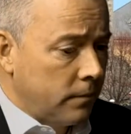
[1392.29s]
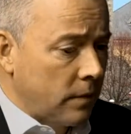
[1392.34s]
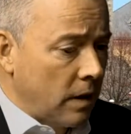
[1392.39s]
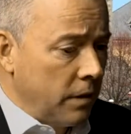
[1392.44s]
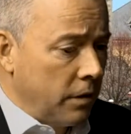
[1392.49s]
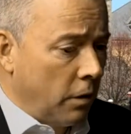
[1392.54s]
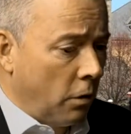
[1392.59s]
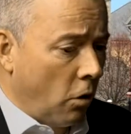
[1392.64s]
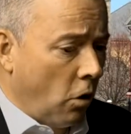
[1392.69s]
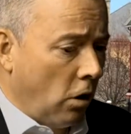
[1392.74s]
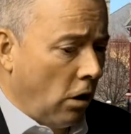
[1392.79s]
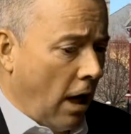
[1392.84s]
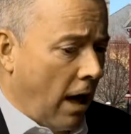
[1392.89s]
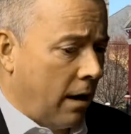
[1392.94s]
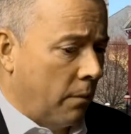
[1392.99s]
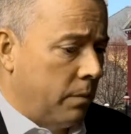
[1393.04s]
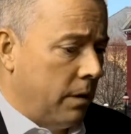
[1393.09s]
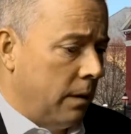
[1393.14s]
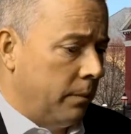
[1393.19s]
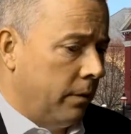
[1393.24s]
There are a lot
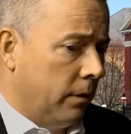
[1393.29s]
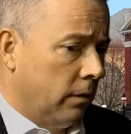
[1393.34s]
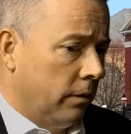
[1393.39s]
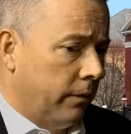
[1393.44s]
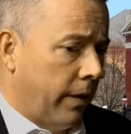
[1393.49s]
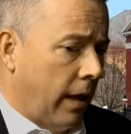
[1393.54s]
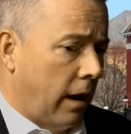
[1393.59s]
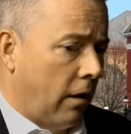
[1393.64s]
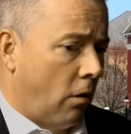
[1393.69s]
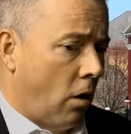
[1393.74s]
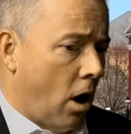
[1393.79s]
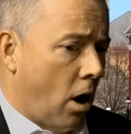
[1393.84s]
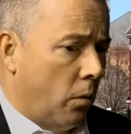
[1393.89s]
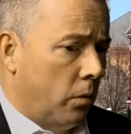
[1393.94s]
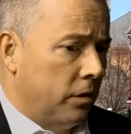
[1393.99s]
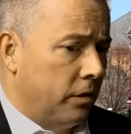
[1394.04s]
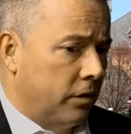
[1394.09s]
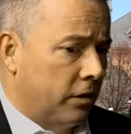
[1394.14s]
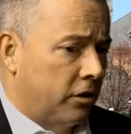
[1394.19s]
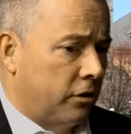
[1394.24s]
of people that are
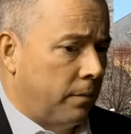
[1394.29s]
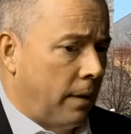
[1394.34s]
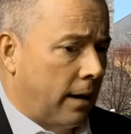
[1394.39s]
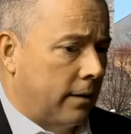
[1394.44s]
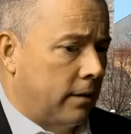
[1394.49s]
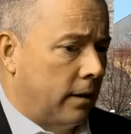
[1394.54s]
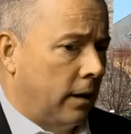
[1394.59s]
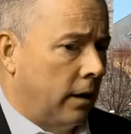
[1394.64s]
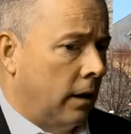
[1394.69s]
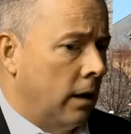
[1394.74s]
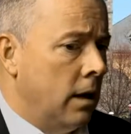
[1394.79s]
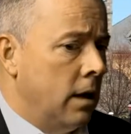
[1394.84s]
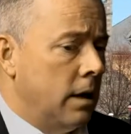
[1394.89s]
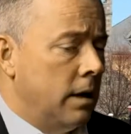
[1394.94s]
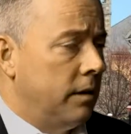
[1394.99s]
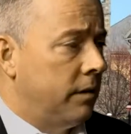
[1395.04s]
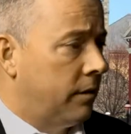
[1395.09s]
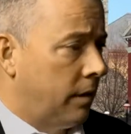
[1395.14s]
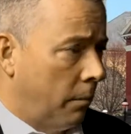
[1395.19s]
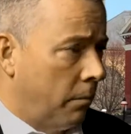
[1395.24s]
always expecting
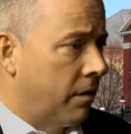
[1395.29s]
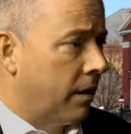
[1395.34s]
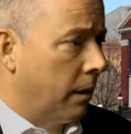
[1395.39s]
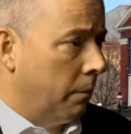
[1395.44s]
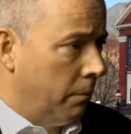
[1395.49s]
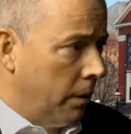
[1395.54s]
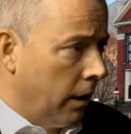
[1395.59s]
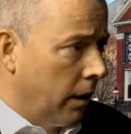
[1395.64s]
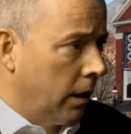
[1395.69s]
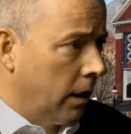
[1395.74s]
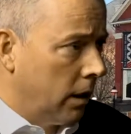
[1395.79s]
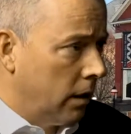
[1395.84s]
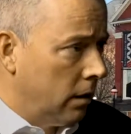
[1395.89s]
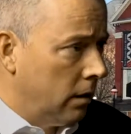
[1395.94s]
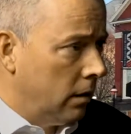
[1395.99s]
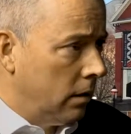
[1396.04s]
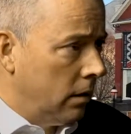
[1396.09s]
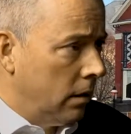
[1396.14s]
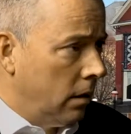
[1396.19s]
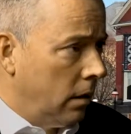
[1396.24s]
something big,
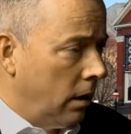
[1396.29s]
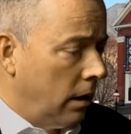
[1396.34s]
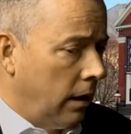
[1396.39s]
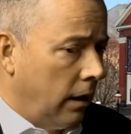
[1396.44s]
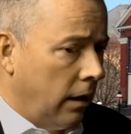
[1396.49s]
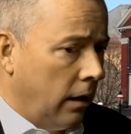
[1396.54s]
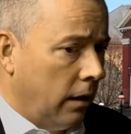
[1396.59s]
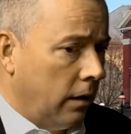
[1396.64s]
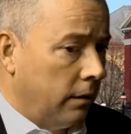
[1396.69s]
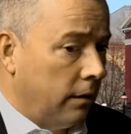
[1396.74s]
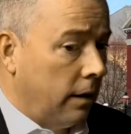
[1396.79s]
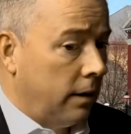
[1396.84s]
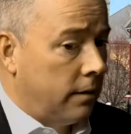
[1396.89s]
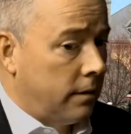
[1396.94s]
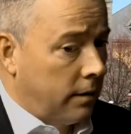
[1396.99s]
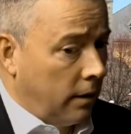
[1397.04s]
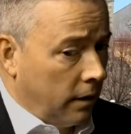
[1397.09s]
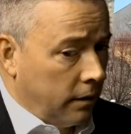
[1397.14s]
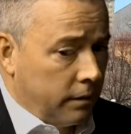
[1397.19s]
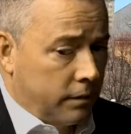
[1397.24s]
and it
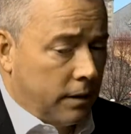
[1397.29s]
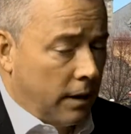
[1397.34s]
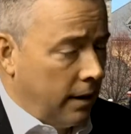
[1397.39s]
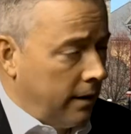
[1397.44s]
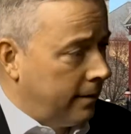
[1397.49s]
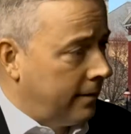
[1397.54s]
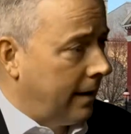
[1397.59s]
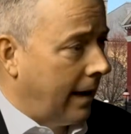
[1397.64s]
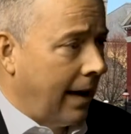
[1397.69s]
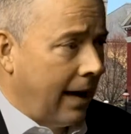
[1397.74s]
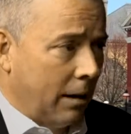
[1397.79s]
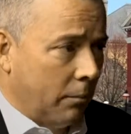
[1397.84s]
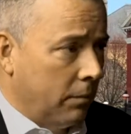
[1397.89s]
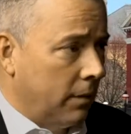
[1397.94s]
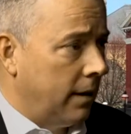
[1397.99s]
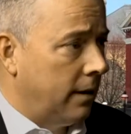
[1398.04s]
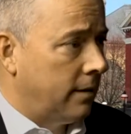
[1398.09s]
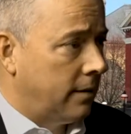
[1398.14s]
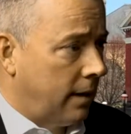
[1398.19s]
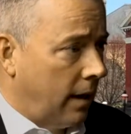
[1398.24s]
does take time.
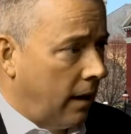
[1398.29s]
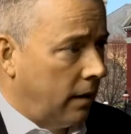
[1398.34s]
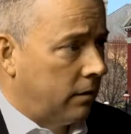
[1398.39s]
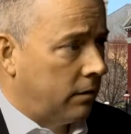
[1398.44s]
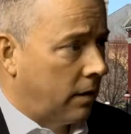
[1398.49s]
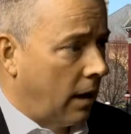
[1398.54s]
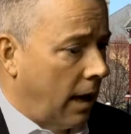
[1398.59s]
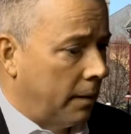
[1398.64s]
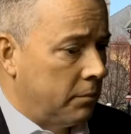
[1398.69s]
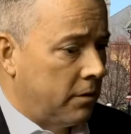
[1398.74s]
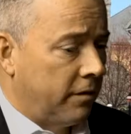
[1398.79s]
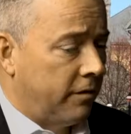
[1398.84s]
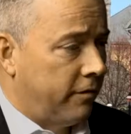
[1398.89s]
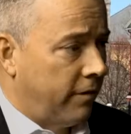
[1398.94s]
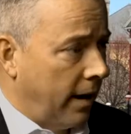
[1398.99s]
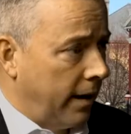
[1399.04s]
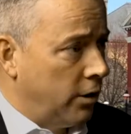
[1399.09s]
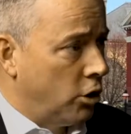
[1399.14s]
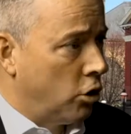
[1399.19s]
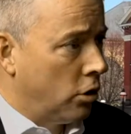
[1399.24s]
It takes time to
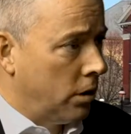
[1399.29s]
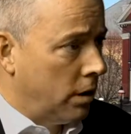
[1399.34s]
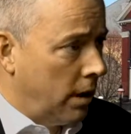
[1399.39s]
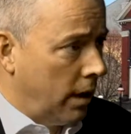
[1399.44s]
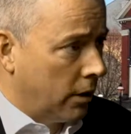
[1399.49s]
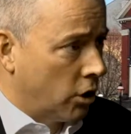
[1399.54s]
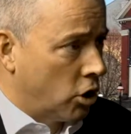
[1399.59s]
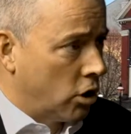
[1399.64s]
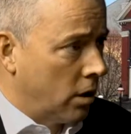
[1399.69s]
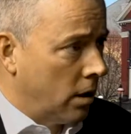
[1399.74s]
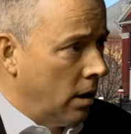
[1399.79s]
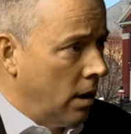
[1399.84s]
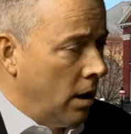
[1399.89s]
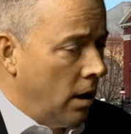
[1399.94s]
find your niche.